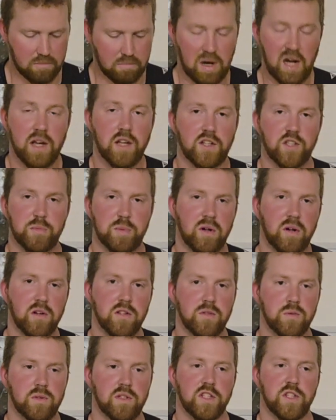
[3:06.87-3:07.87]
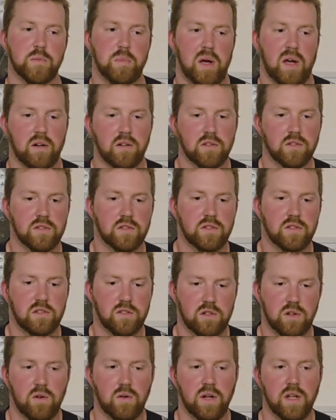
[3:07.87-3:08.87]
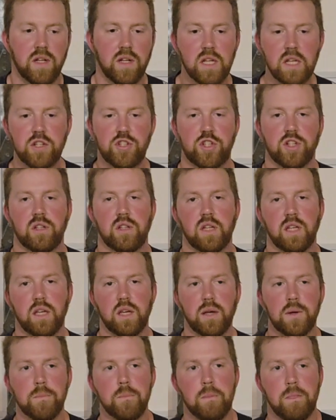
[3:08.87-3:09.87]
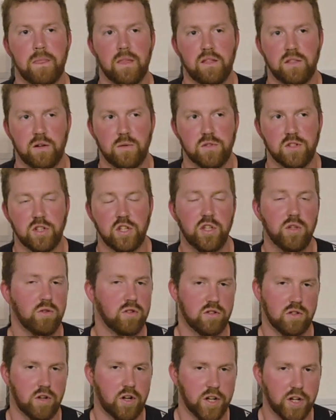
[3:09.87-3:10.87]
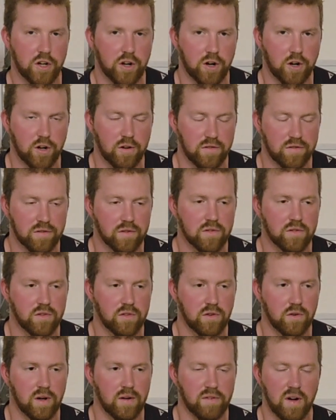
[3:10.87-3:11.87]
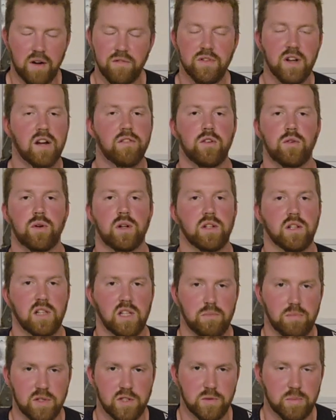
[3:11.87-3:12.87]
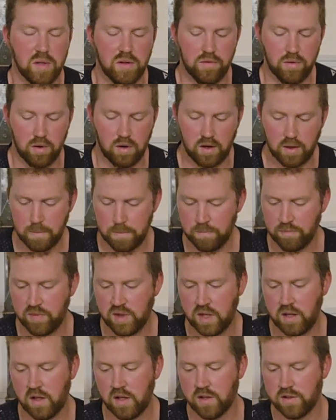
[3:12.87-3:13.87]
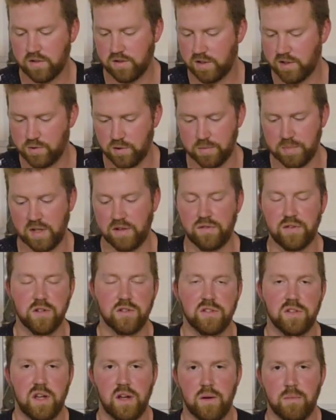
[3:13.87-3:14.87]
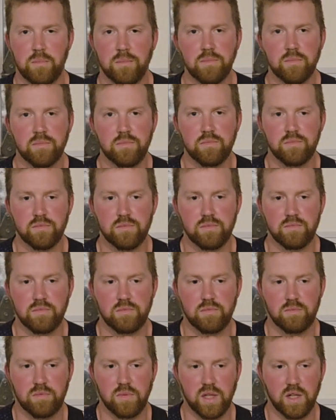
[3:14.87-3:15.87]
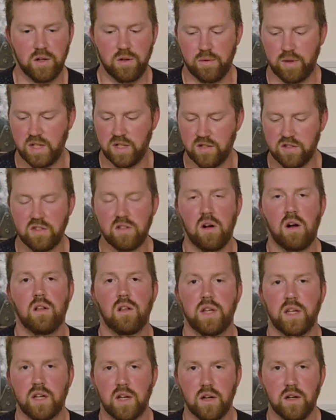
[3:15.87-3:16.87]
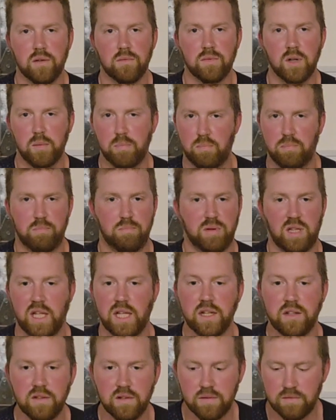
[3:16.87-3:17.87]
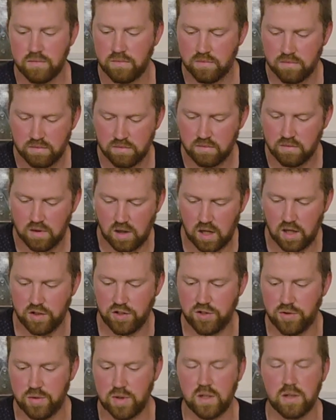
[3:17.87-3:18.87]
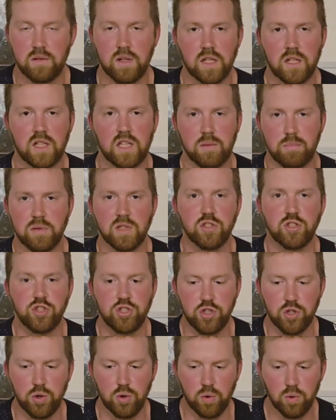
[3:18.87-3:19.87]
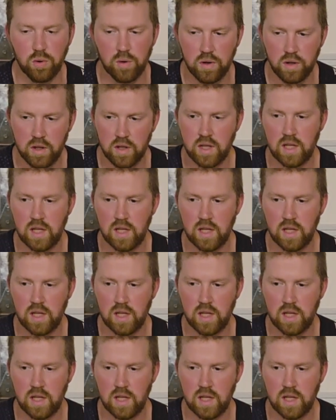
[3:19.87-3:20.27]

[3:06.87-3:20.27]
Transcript: my experience with these pedals, so initially there was a huge learning curve. So I've never run clipless before. So this was my first time, installing a plate onto a clipless shoe.